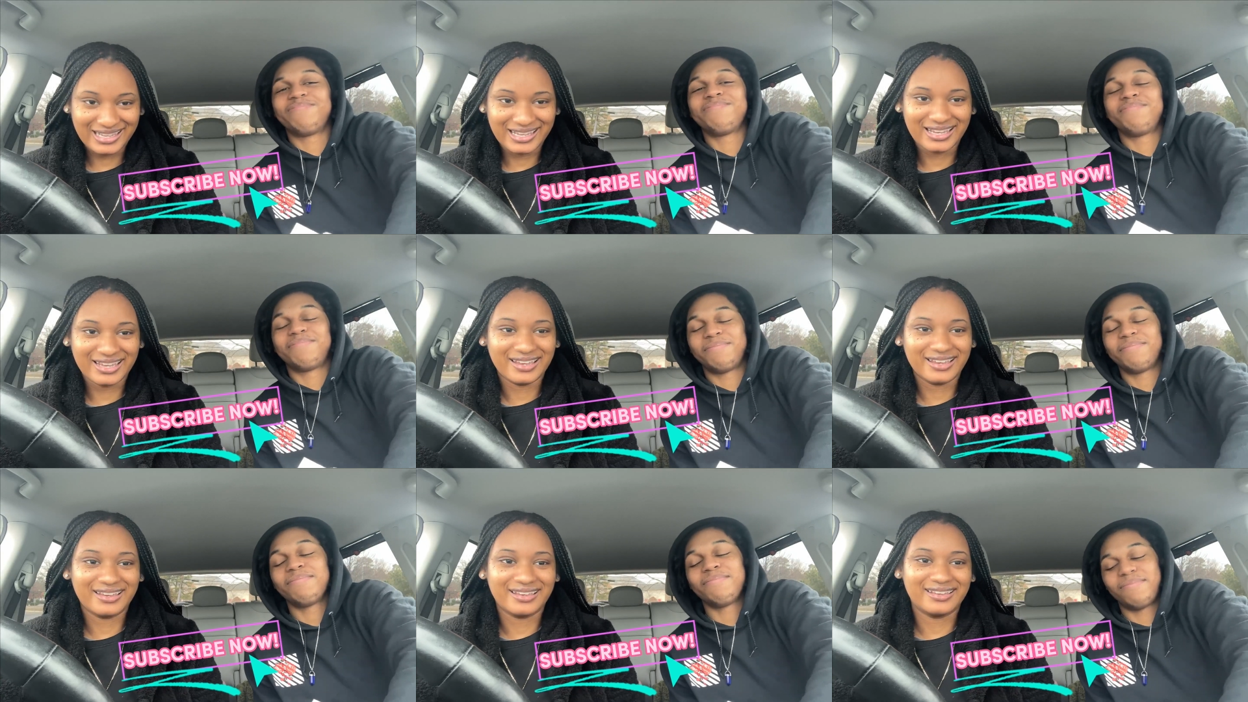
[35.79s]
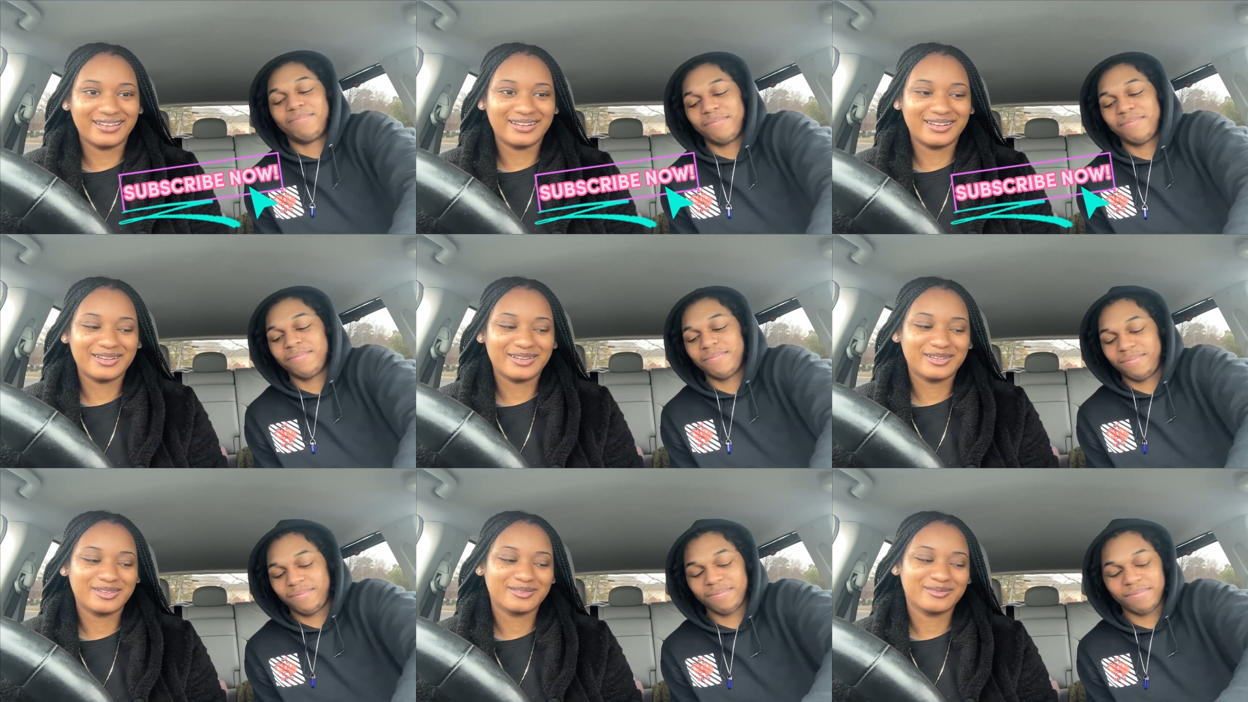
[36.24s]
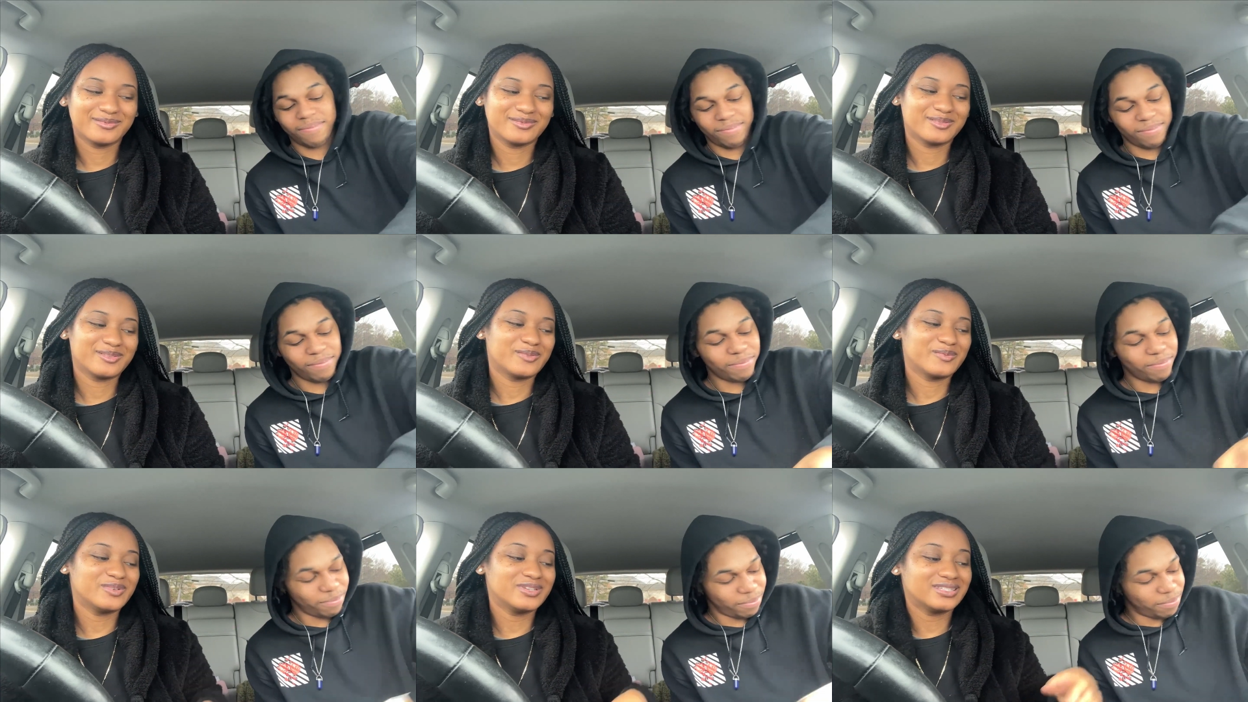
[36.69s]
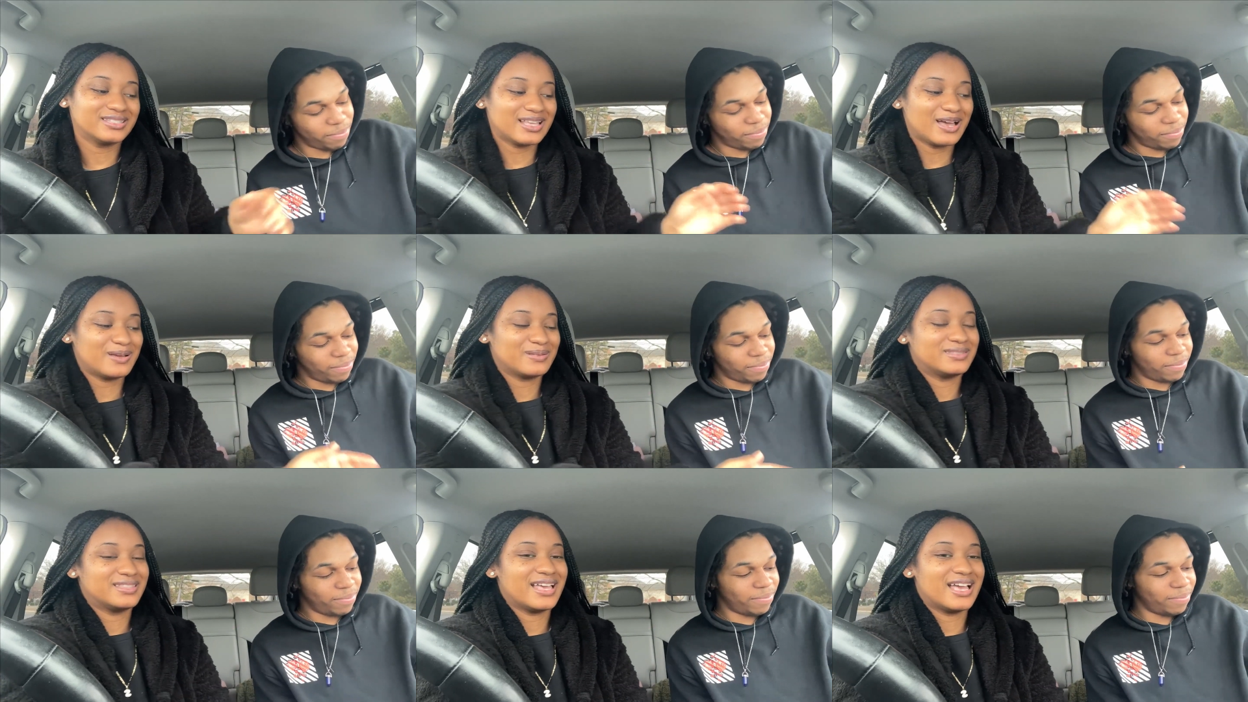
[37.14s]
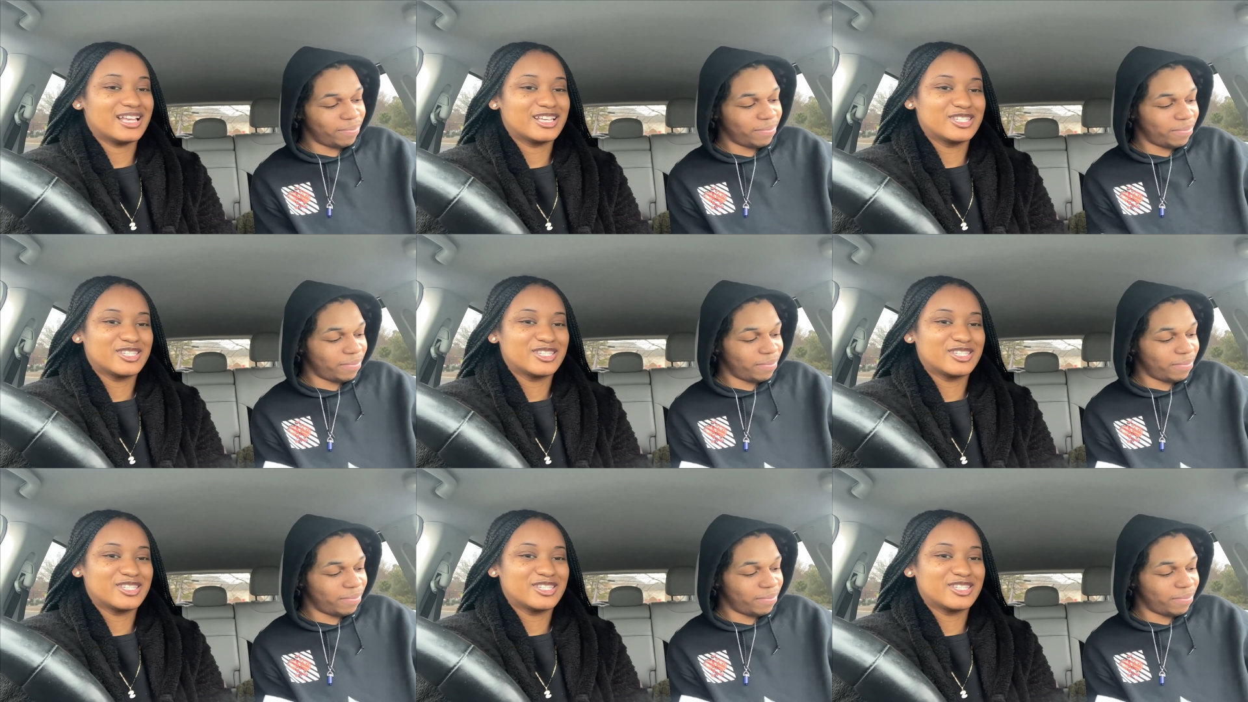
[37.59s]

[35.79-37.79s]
Speaker 1: and we stopped at